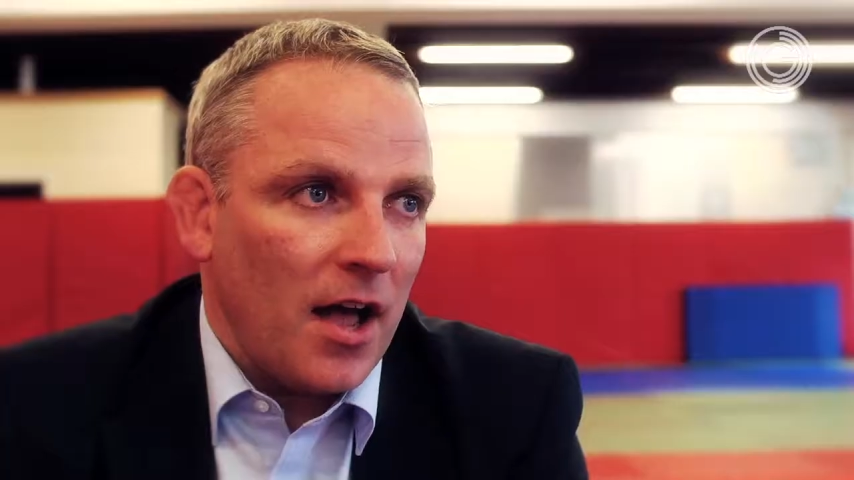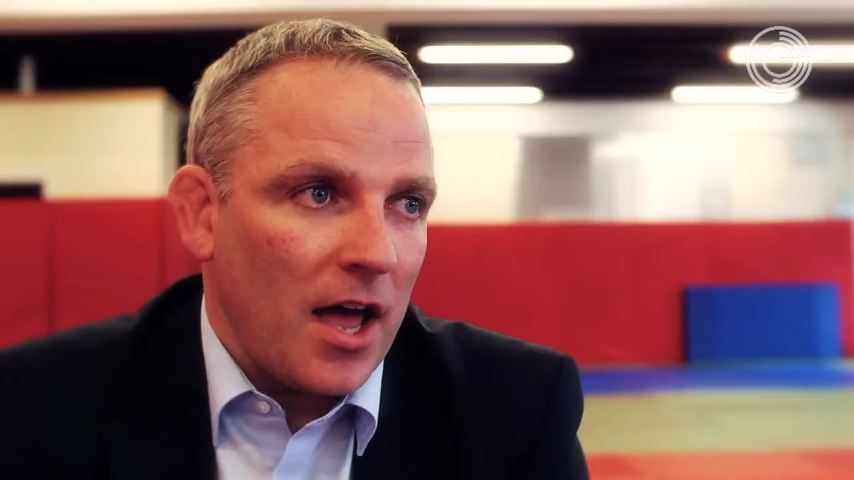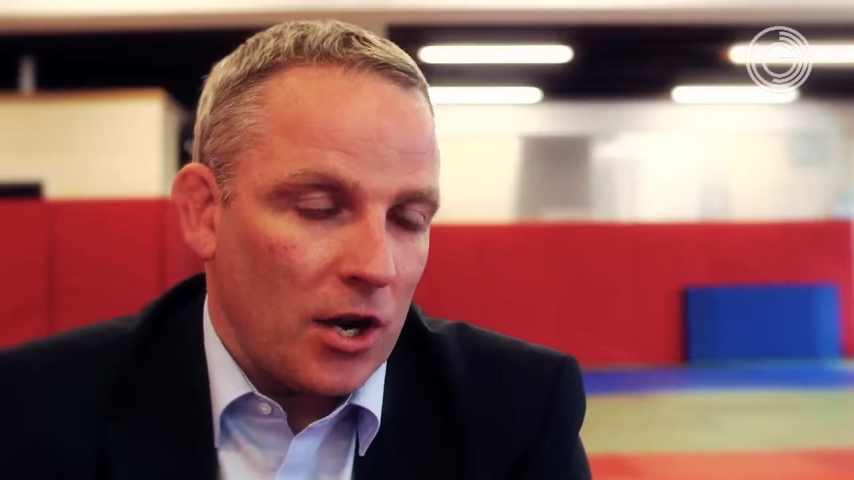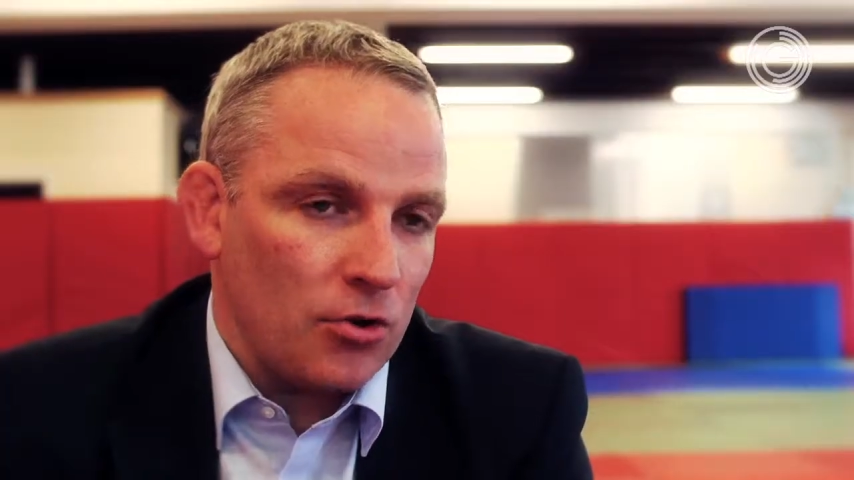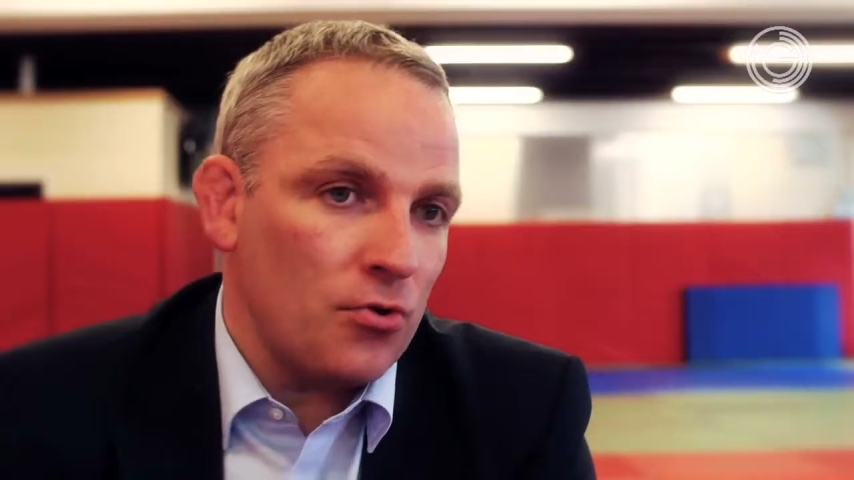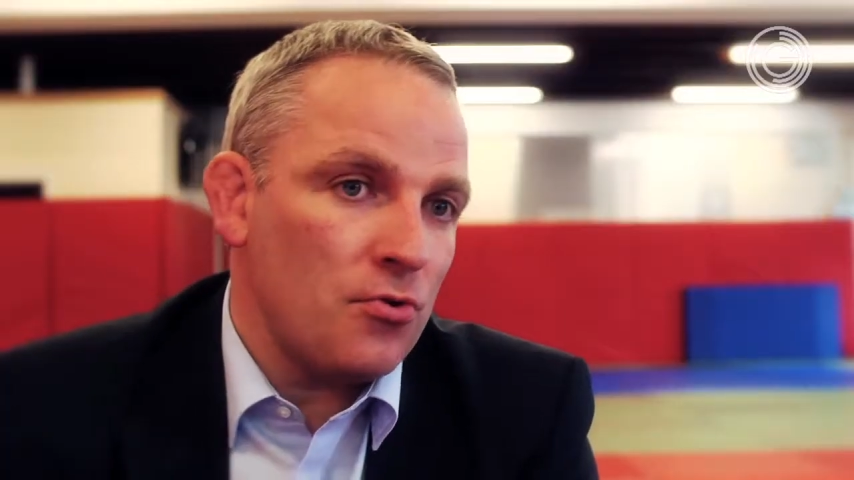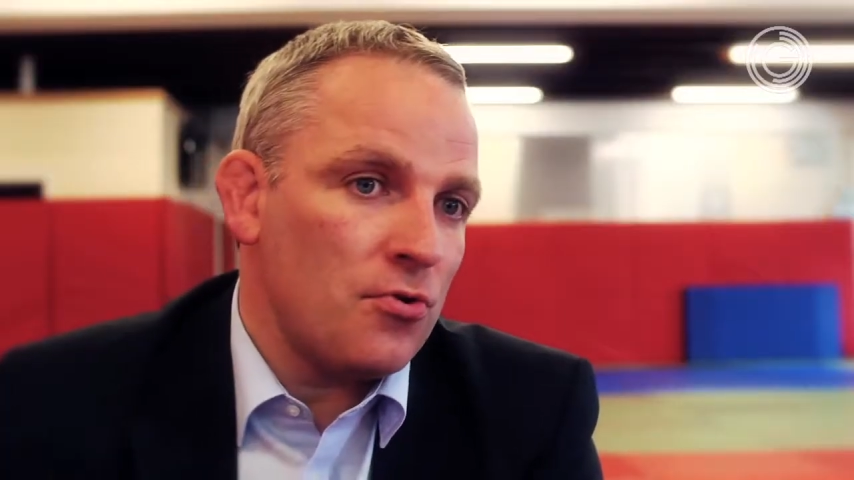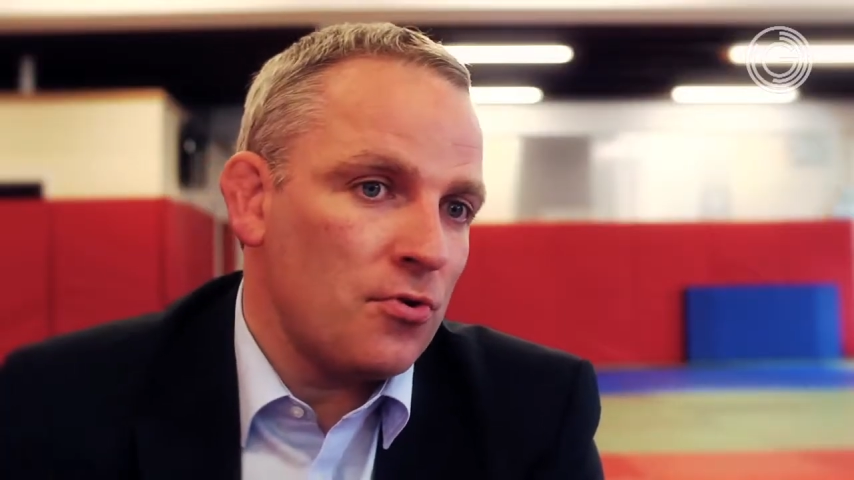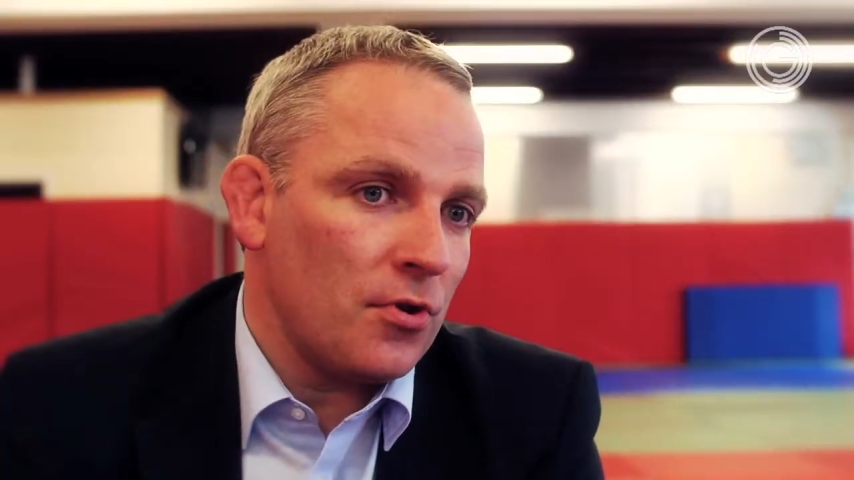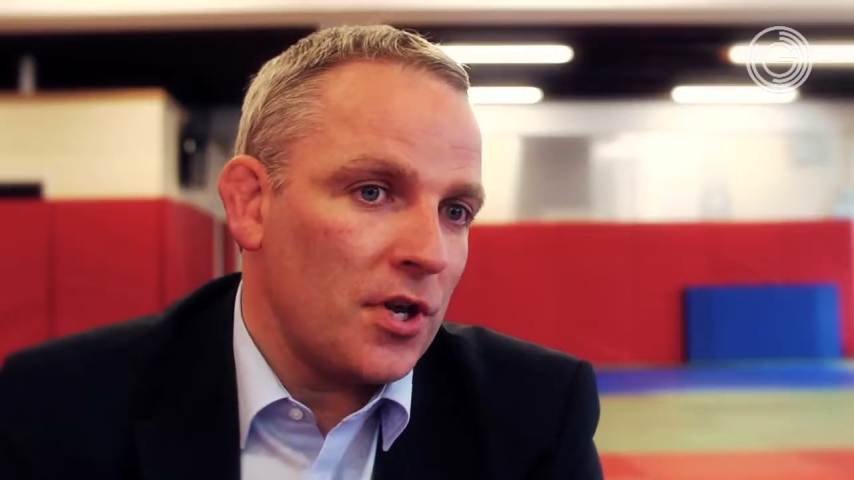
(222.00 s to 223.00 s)
And I knew
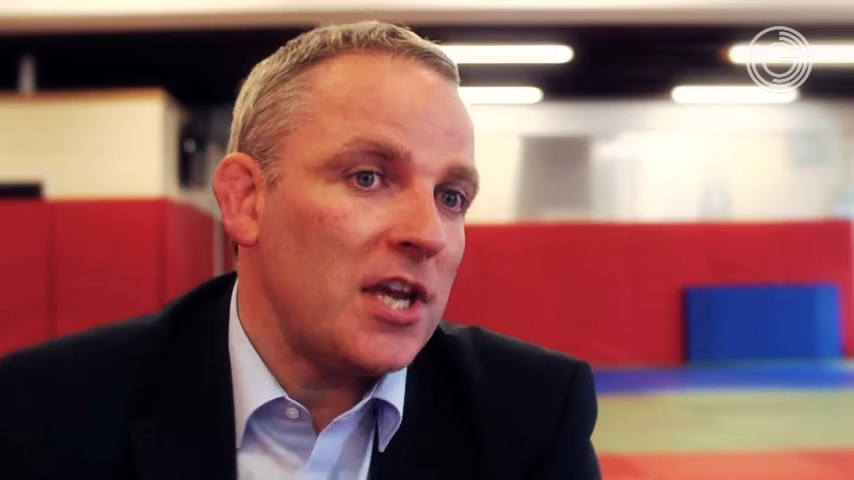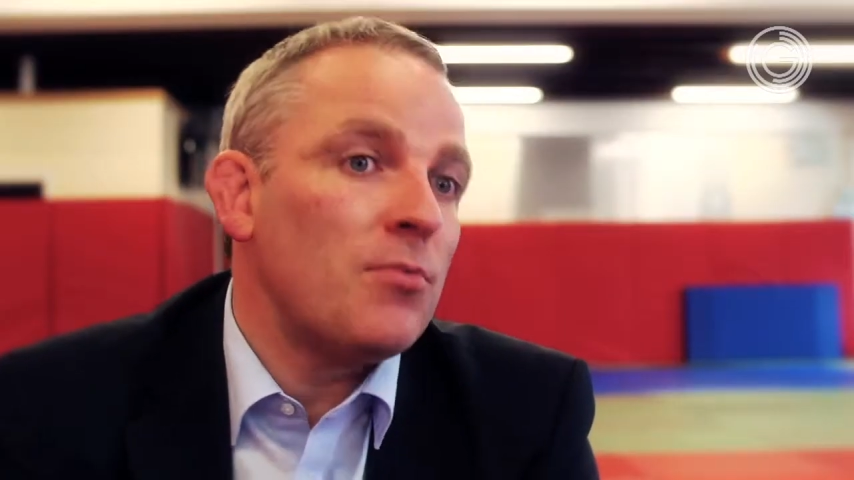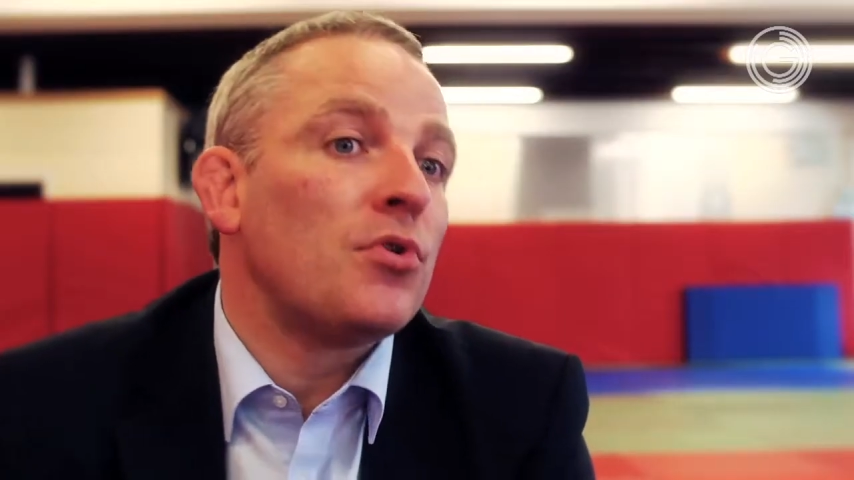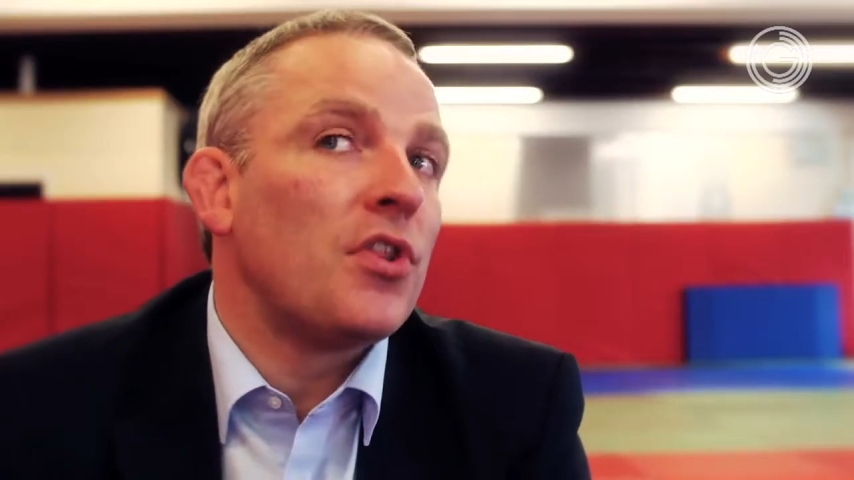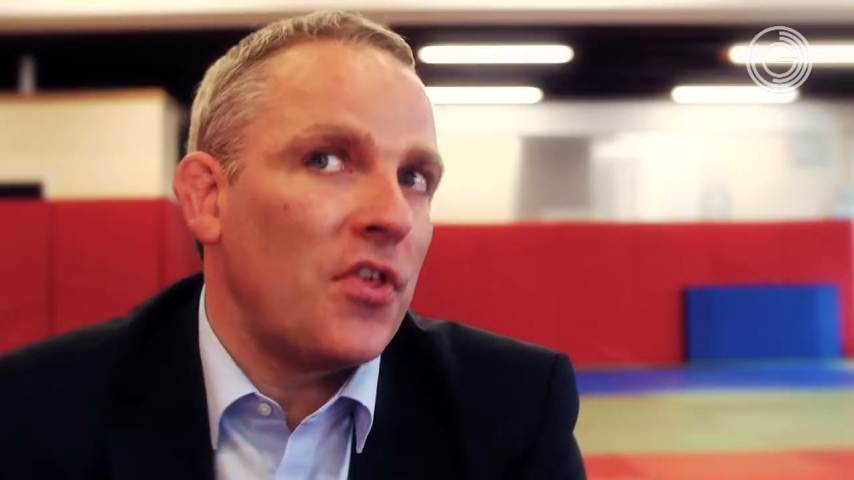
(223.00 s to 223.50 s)
he would